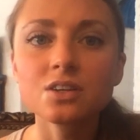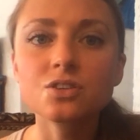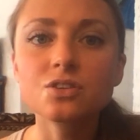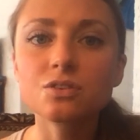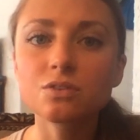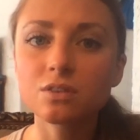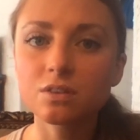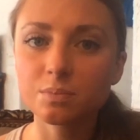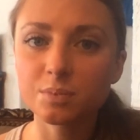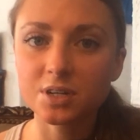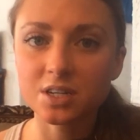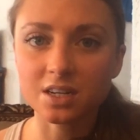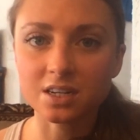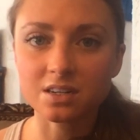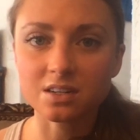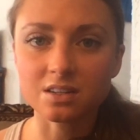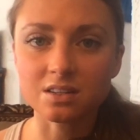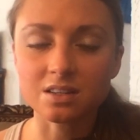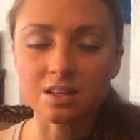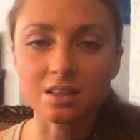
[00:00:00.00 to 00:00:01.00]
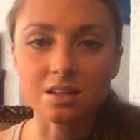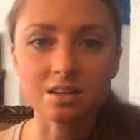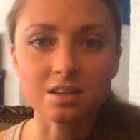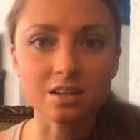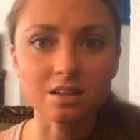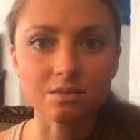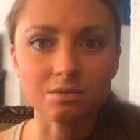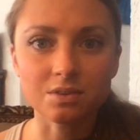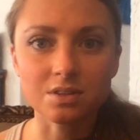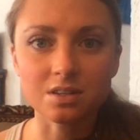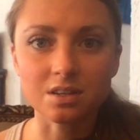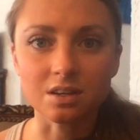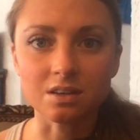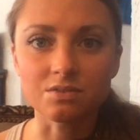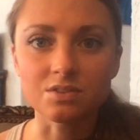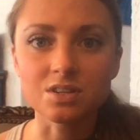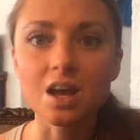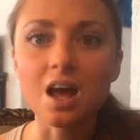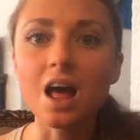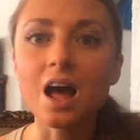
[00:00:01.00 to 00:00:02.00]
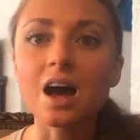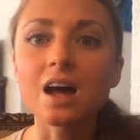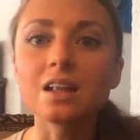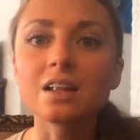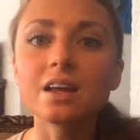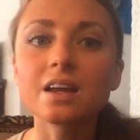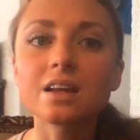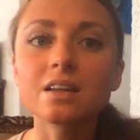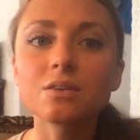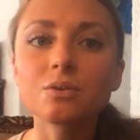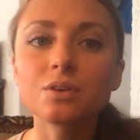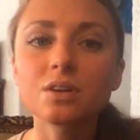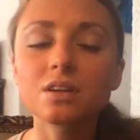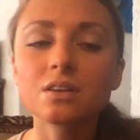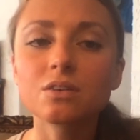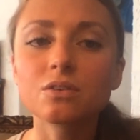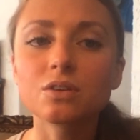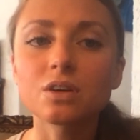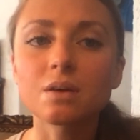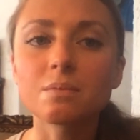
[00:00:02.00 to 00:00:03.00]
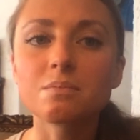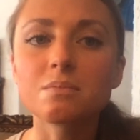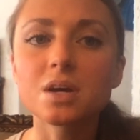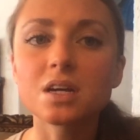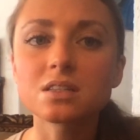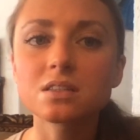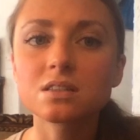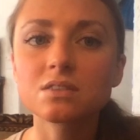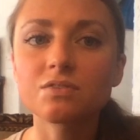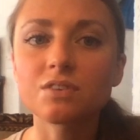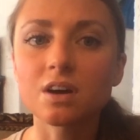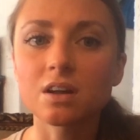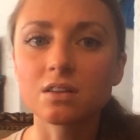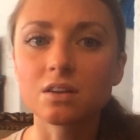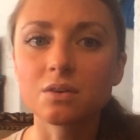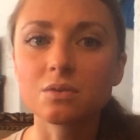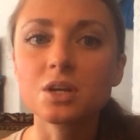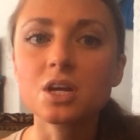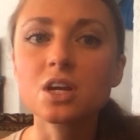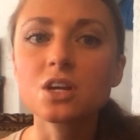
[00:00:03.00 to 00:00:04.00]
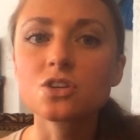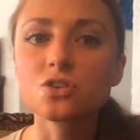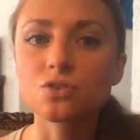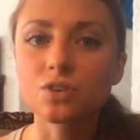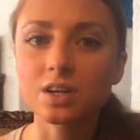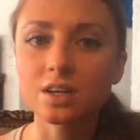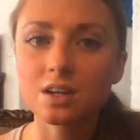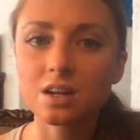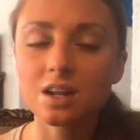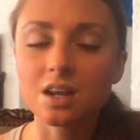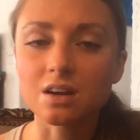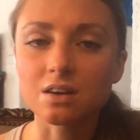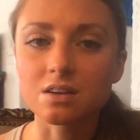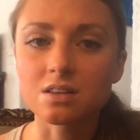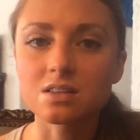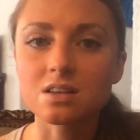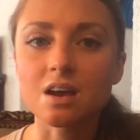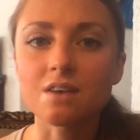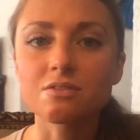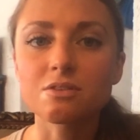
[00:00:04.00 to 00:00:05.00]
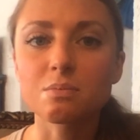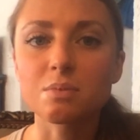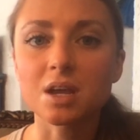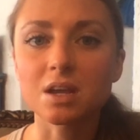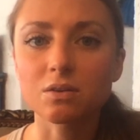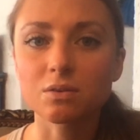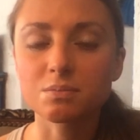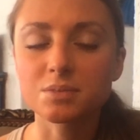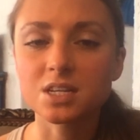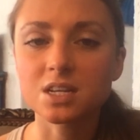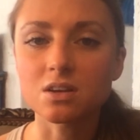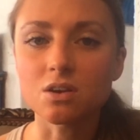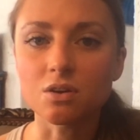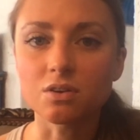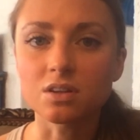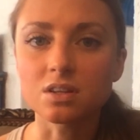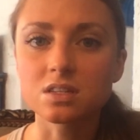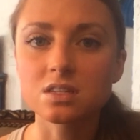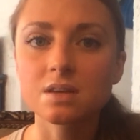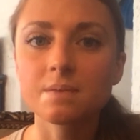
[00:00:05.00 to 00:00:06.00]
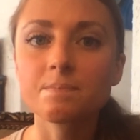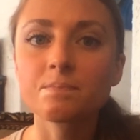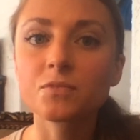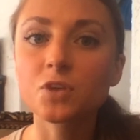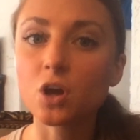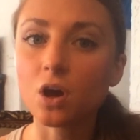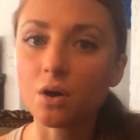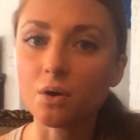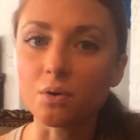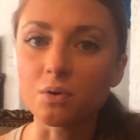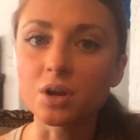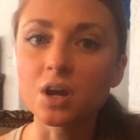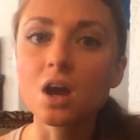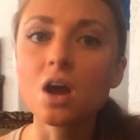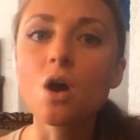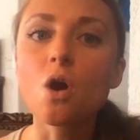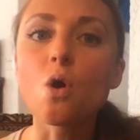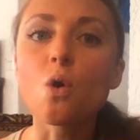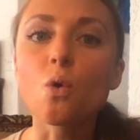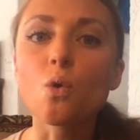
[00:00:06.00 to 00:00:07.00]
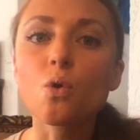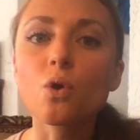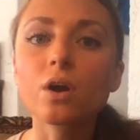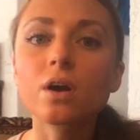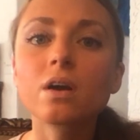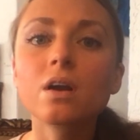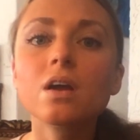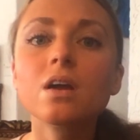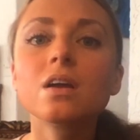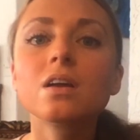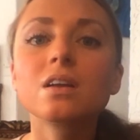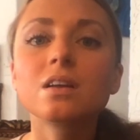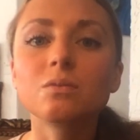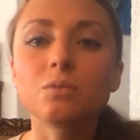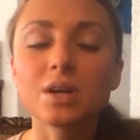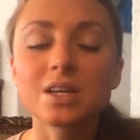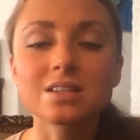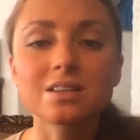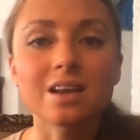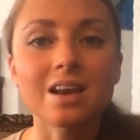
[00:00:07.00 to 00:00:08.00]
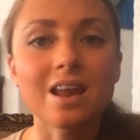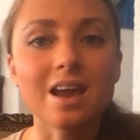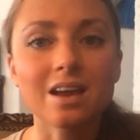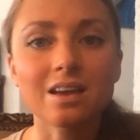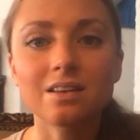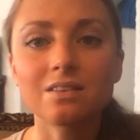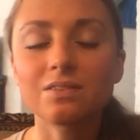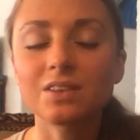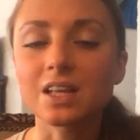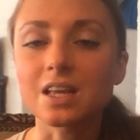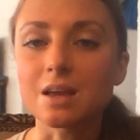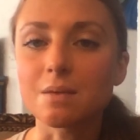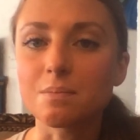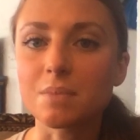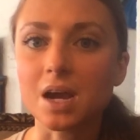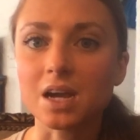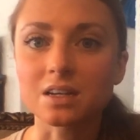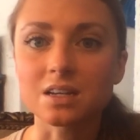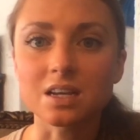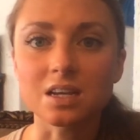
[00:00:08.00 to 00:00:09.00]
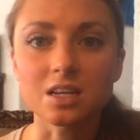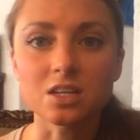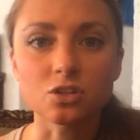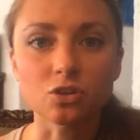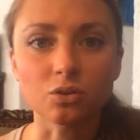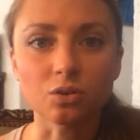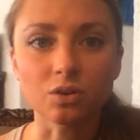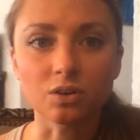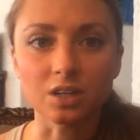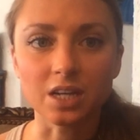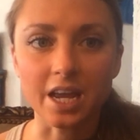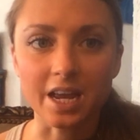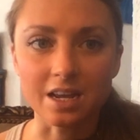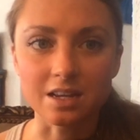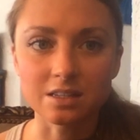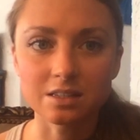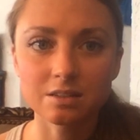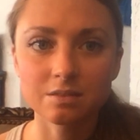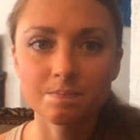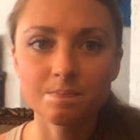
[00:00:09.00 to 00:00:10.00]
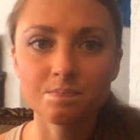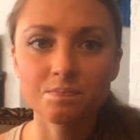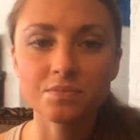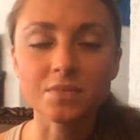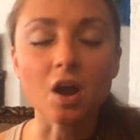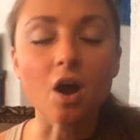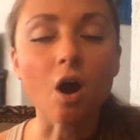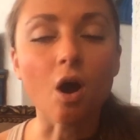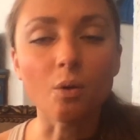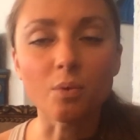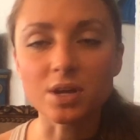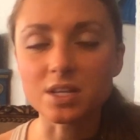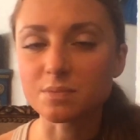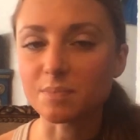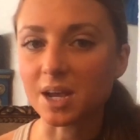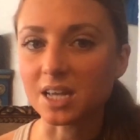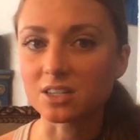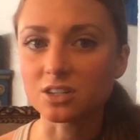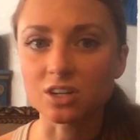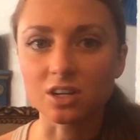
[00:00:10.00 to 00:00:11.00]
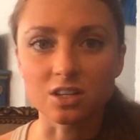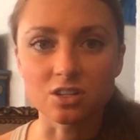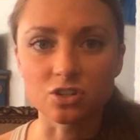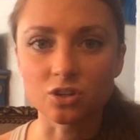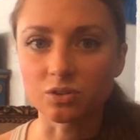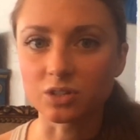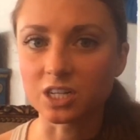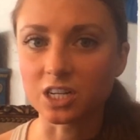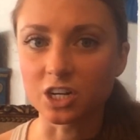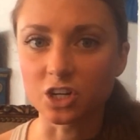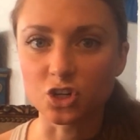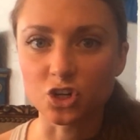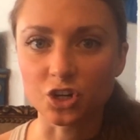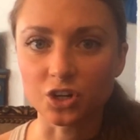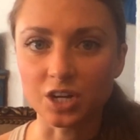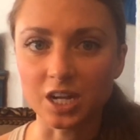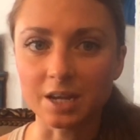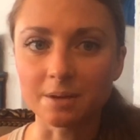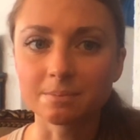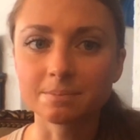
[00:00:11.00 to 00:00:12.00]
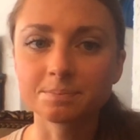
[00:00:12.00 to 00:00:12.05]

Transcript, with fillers: Due to the protections that the tenant receives, a landlord in Utah must follow strict adherence of the bankruptcy notice code or risk negatively impacting his or her case. Always best to consult an attorney.